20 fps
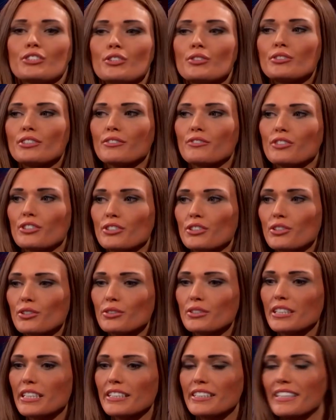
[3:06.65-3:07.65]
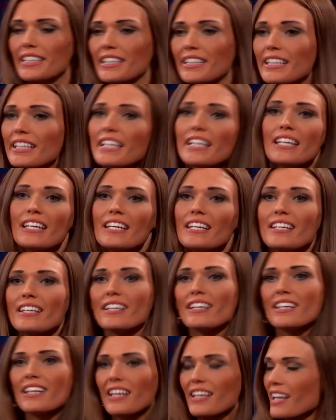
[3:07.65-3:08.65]
telling her what she did was
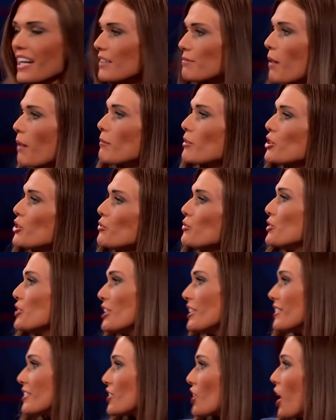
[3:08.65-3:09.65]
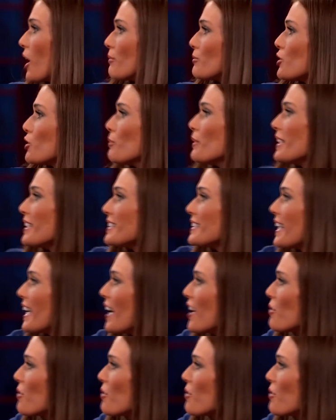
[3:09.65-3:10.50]
wrong and that she should have immediately told